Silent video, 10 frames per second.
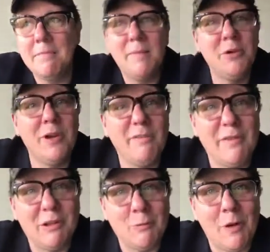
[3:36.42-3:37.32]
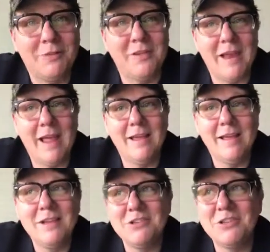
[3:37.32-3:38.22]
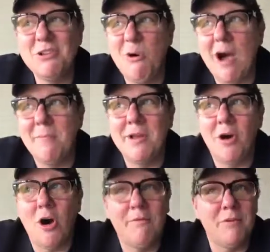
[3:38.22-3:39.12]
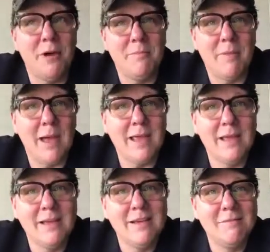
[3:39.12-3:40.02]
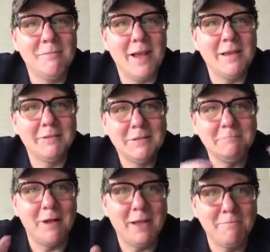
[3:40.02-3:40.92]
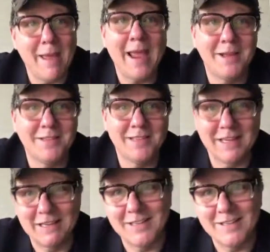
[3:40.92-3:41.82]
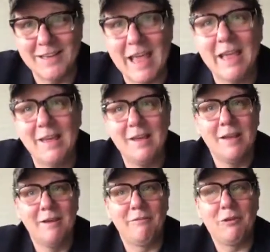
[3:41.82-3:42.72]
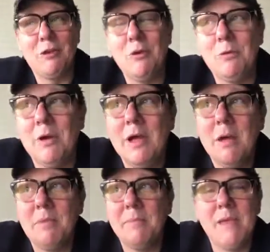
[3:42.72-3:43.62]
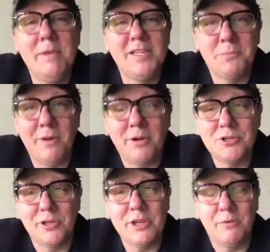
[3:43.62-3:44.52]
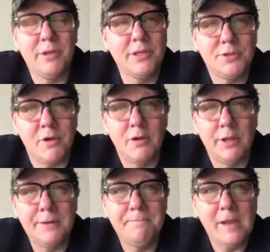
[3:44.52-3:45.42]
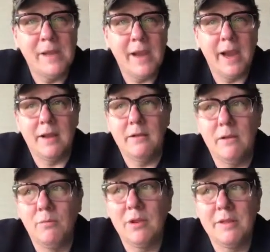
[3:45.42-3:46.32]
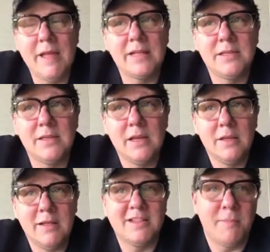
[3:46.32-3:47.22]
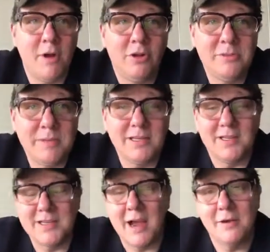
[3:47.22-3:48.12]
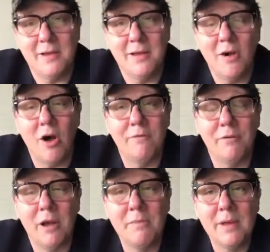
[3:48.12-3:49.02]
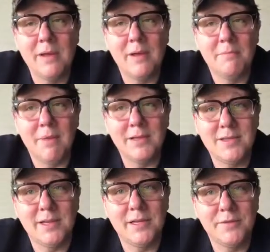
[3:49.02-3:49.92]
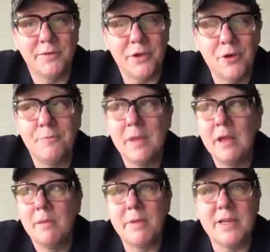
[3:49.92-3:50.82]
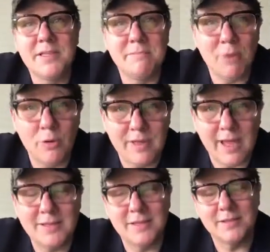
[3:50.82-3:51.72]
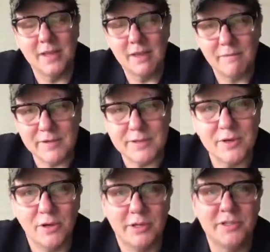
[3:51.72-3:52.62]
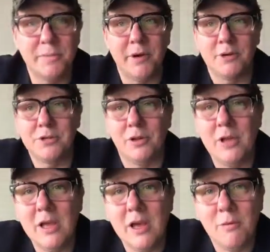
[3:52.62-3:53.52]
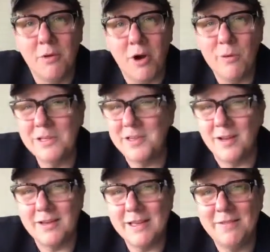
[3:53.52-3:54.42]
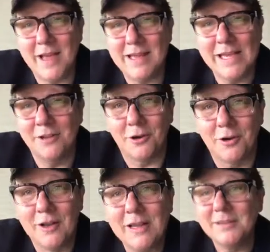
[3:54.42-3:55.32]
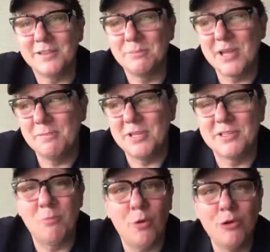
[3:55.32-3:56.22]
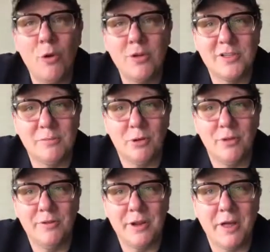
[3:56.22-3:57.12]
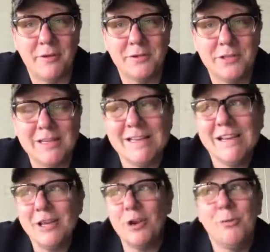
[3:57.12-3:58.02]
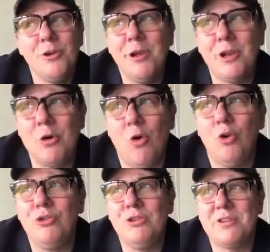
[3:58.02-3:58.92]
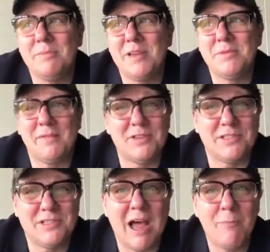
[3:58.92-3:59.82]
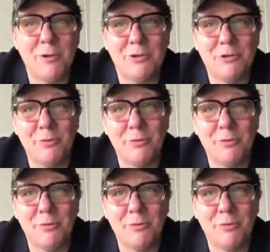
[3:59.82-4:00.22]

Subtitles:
Maybe you're not feeling well today. Just know I'm going to offer up my man sickness today for you. But maybe spiritually you're really struggling, and really that's my ultimate desire, to offer up my sickness for you, because in both cases, physical and spiritual, we're always going to need that healer. Sometimes it's more noticeable than others. When you get a cold, you sometimes have to stop what you're